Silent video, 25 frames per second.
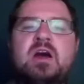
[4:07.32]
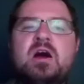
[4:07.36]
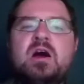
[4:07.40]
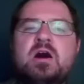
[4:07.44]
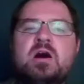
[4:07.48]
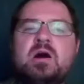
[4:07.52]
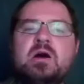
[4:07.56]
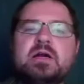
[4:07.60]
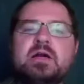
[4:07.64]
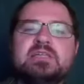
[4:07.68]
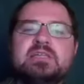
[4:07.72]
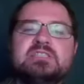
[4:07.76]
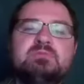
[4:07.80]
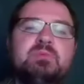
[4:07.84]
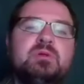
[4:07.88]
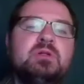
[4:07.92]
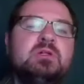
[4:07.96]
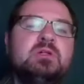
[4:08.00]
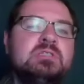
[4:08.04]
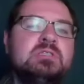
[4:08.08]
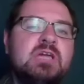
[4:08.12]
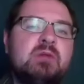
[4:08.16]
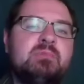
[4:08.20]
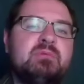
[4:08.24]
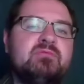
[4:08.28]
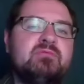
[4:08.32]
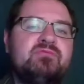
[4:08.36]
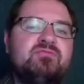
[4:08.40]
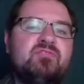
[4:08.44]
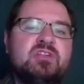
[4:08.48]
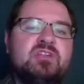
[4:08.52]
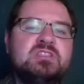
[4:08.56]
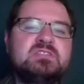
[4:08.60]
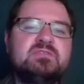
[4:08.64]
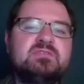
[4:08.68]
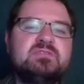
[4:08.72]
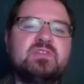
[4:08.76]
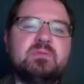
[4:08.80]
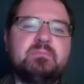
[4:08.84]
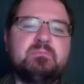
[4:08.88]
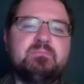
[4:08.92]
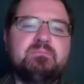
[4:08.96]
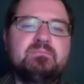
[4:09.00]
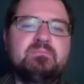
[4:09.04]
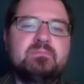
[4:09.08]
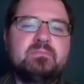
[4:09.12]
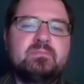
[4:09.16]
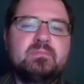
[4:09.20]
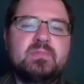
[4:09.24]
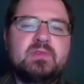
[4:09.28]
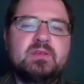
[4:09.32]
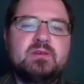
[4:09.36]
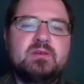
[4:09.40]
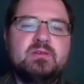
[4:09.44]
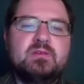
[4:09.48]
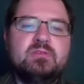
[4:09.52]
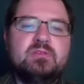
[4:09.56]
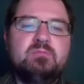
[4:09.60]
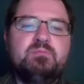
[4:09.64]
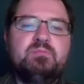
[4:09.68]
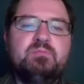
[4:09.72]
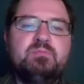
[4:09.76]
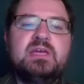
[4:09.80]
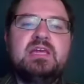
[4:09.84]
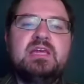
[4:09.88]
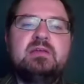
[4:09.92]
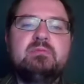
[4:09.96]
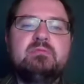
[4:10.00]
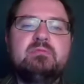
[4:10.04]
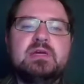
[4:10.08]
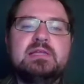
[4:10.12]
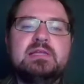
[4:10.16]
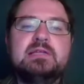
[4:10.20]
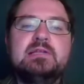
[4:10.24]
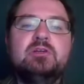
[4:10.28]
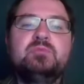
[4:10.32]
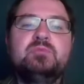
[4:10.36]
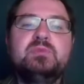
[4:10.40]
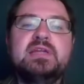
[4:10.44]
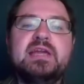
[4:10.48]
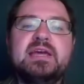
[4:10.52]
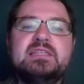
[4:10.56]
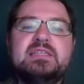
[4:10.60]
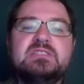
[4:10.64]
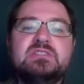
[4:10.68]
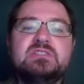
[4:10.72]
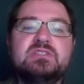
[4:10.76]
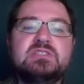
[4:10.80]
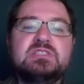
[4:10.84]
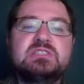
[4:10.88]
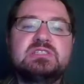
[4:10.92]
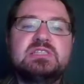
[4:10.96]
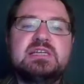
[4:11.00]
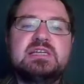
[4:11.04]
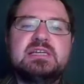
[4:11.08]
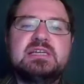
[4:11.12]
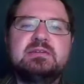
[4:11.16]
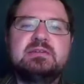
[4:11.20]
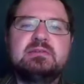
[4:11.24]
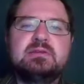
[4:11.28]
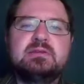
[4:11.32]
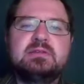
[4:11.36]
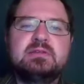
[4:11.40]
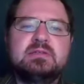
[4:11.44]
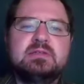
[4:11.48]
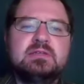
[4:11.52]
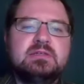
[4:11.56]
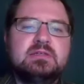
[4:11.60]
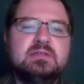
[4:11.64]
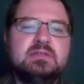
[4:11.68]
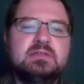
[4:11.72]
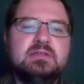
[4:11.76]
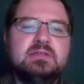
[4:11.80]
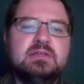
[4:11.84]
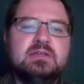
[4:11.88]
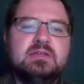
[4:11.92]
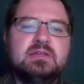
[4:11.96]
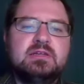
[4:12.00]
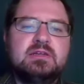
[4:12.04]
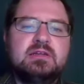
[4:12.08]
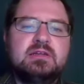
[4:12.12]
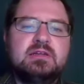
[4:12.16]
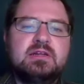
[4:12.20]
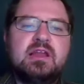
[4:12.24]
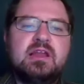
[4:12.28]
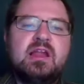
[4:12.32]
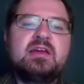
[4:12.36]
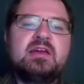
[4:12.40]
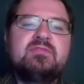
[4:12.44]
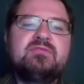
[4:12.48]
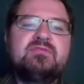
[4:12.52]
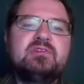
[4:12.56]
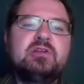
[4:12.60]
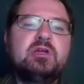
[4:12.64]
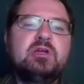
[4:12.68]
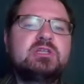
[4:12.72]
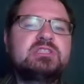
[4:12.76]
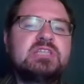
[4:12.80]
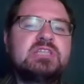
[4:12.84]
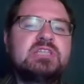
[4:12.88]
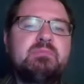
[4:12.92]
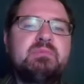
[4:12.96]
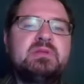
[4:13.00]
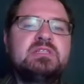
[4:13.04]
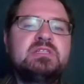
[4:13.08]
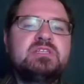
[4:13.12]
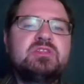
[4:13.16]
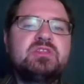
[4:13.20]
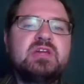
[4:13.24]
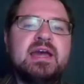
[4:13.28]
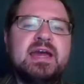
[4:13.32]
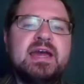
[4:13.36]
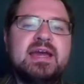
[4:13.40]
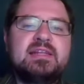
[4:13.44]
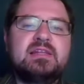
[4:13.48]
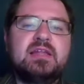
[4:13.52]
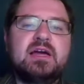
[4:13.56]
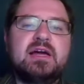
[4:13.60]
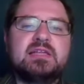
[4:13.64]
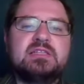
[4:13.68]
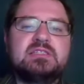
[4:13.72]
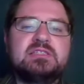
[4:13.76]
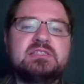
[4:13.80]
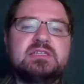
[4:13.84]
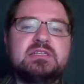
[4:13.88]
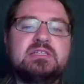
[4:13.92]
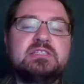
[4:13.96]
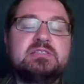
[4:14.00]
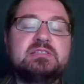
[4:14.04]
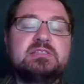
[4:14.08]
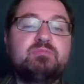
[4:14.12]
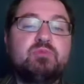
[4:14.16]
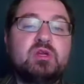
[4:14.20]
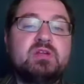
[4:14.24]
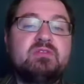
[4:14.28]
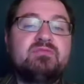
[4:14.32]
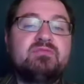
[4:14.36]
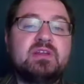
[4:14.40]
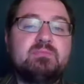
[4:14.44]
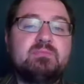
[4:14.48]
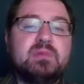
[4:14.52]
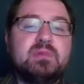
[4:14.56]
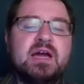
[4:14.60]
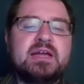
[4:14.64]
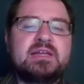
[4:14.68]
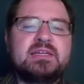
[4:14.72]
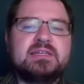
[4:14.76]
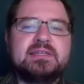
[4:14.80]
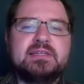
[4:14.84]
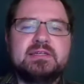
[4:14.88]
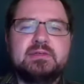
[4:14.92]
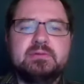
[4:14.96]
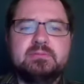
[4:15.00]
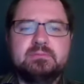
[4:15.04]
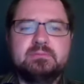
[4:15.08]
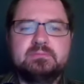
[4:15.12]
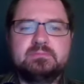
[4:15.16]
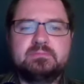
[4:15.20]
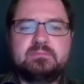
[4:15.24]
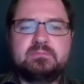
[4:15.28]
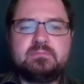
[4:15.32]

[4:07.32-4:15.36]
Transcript: car has pulled up in front of them. The beam illuminates the scene. Clive looks up into the headlights and is briefly blinded.